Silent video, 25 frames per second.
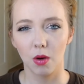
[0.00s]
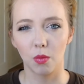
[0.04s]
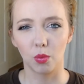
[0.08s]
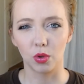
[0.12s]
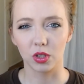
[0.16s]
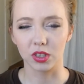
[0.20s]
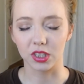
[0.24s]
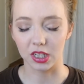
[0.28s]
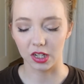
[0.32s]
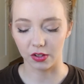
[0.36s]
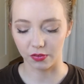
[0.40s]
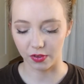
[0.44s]

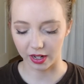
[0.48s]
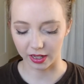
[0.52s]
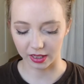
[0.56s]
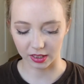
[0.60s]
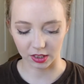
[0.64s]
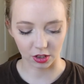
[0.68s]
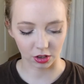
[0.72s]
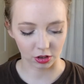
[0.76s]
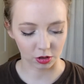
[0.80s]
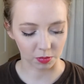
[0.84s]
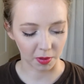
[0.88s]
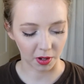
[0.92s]
We'll see if I can
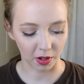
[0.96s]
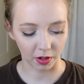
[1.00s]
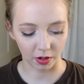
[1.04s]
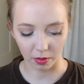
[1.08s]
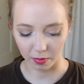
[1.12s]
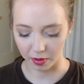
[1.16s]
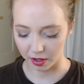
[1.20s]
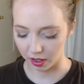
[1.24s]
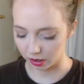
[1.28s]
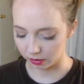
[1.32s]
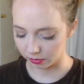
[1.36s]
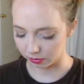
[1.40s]
still smell it in a
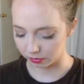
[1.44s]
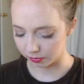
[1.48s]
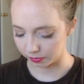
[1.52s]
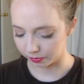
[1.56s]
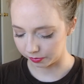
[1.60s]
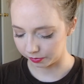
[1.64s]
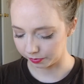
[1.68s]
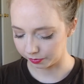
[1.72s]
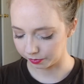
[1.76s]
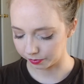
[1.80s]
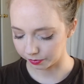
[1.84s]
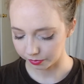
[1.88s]
minute.
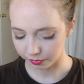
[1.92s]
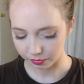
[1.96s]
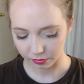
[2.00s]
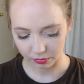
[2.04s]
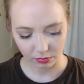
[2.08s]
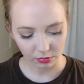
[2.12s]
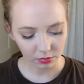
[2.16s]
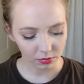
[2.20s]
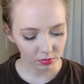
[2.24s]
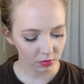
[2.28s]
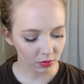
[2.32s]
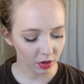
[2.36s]

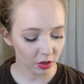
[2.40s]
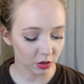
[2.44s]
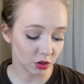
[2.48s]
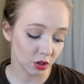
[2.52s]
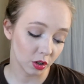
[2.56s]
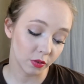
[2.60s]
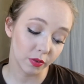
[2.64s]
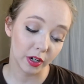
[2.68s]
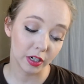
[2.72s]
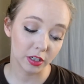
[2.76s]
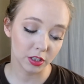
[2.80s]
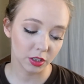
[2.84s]

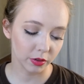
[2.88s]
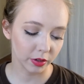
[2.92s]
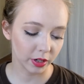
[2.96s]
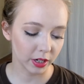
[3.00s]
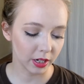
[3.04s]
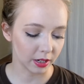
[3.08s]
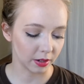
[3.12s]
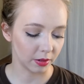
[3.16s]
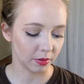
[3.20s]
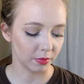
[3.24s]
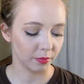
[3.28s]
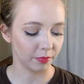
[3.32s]
So far so
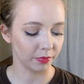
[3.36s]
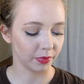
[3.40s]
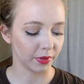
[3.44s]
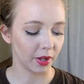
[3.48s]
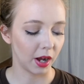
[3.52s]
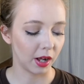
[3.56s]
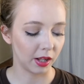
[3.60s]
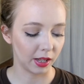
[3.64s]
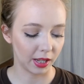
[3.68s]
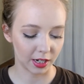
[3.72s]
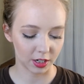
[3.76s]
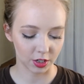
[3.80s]
good.
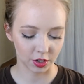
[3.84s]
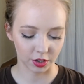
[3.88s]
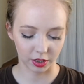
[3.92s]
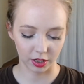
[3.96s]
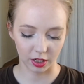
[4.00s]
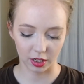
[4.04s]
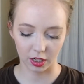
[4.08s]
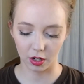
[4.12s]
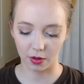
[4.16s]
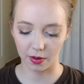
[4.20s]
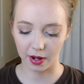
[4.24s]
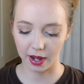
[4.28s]
I'll
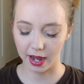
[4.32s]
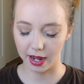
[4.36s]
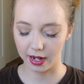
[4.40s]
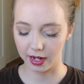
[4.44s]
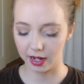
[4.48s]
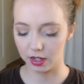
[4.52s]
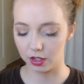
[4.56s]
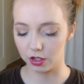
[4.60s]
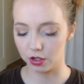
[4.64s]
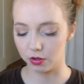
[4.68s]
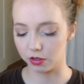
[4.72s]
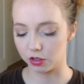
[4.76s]
actually go ahead
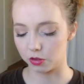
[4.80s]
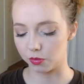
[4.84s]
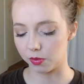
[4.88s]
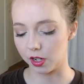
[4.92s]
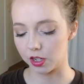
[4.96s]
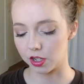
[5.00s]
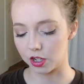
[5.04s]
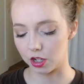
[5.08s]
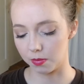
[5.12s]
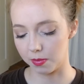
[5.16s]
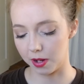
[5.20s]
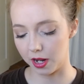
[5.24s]
and do a
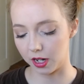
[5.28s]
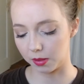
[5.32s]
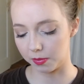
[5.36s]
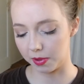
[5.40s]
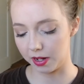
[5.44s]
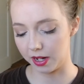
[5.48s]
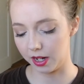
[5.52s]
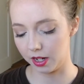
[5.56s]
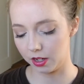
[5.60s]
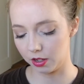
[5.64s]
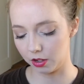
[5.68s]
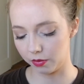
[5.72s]
swatch on the back of my
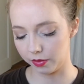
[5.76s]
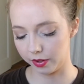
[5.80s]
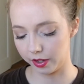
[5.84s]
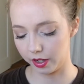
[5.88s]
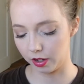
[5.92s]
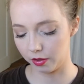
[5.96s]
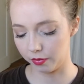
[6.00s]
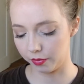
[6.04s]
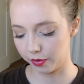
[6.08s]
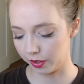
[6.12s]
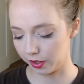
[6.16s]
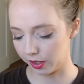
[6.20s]
hand over
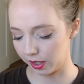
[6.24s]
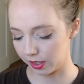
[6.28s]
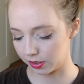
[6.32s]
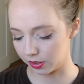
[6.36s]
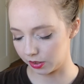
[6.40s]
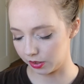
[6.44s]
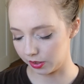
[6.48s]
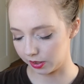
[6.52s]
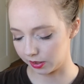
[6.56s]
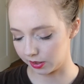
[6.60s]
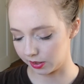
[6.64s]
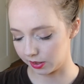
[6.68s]
here for you guys
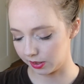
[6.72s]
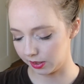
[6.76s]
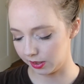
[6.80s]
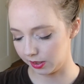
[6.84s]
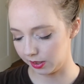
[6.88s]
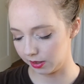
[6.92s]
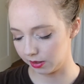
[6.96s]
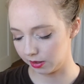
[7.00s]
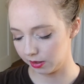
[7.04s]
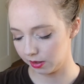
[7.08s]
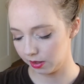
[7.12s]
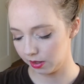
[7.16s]
so you can
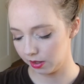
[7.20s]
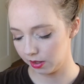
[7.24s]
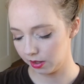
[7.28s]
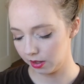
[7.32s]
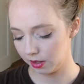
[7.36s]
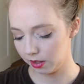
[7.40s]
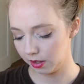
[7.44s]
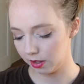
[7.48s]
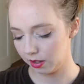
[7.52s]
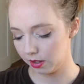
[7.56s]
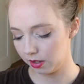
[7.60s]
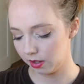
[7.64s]
see.
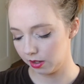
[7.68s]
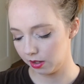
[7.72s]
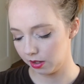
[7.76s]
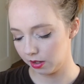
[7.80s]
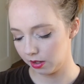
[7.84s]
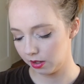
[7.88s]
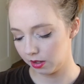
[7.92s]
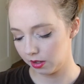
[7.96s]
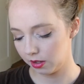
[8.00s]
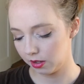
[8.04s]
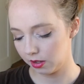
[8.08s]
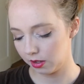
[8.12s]

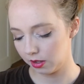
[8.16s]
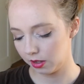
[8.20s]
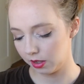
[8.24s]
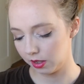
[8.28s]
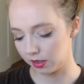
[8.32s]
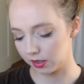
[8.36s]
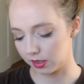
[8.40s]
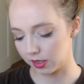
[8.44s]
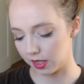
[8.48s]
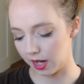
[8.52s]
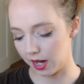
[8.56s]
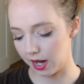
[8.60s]

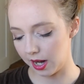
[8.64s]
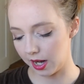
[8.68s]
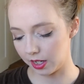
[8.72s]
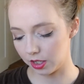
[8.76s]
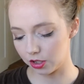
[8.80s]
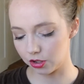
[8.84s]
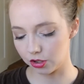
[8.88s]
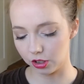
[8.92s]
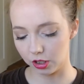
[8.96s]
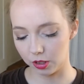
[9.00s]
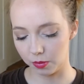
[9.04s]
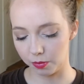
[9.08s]
It's
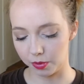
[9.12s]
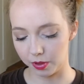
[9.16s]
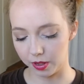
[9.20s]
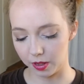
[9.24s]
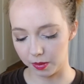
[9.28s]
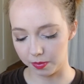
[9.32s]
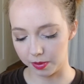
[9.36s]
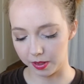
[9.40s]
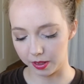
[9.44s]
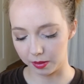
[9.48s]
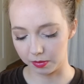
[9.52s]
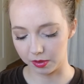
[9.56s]
actually
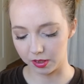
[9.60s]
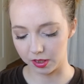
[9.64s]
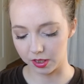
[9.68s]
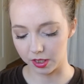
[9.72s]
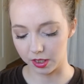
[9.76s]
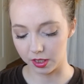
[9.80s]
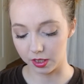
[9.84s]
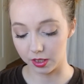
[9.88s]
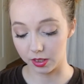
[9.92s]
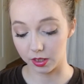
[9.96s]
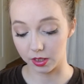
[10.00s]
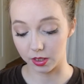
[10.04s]
pretty
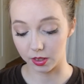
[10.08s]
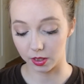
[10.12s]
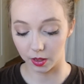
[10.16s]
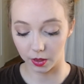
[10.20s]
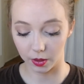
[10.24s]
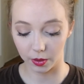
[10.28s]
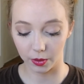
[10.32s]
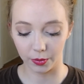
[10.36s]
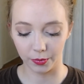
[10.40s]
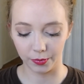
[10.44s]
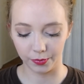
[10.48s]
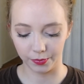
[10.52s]
pigmented,
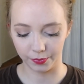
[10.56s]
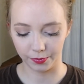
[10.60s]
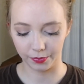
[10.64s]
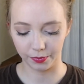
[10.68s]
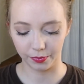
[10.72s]
so